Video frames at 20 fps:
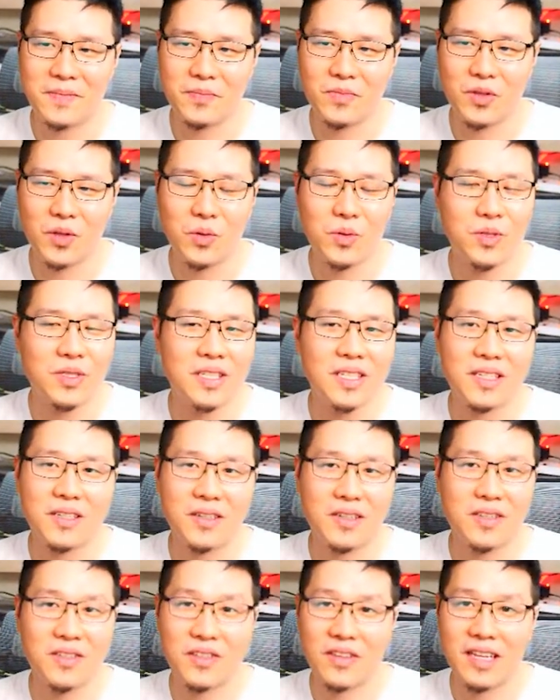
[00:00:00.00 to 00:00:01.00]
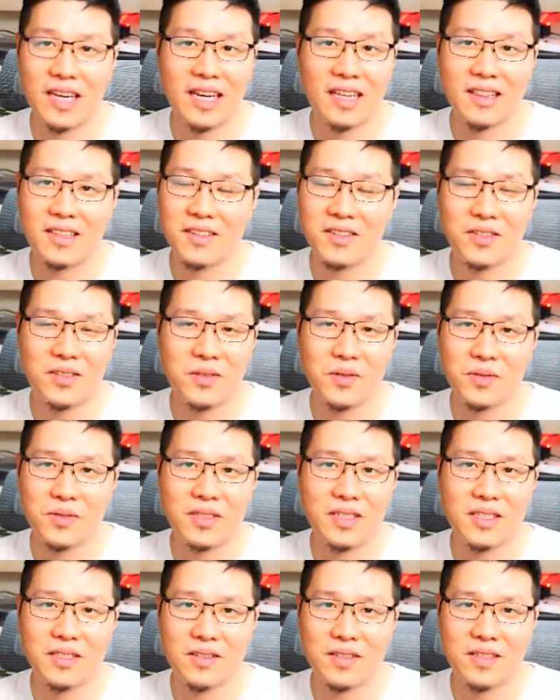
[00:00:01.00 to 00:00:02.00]
No secret to that. There's no
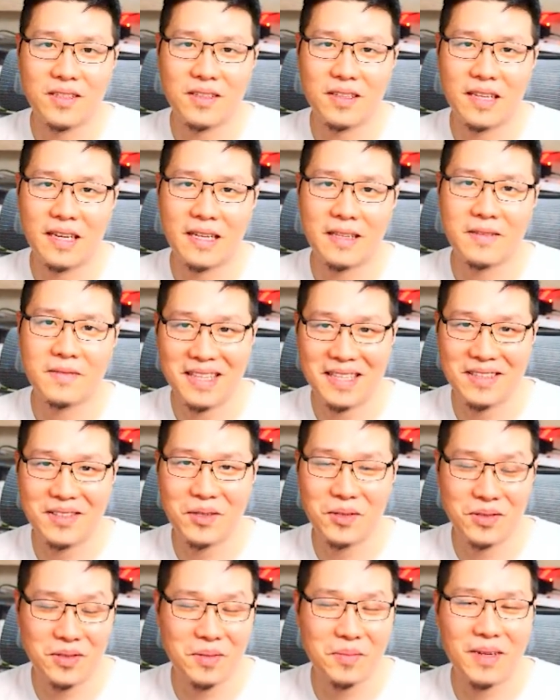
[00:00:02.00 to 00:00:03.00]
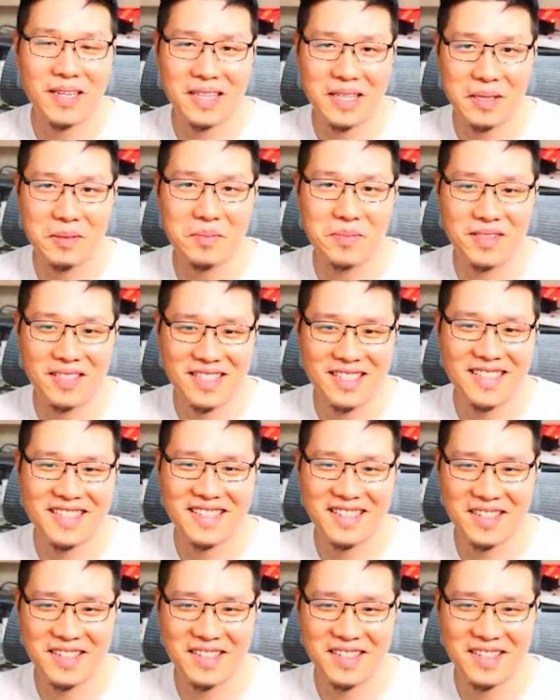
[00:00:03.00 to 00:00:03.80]
secret to that. Those are my tips.